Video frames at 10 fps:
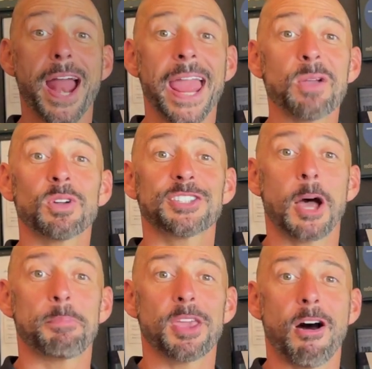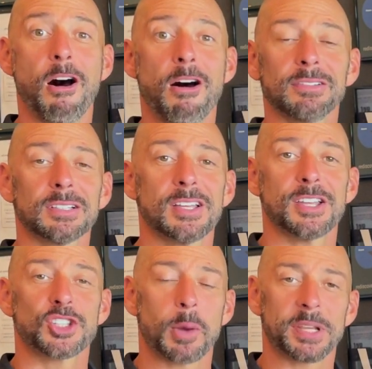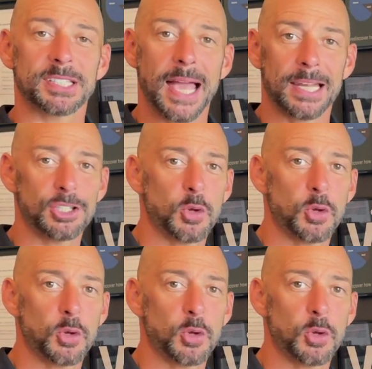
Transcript: Hey, what's up, y'all? So, I'm excited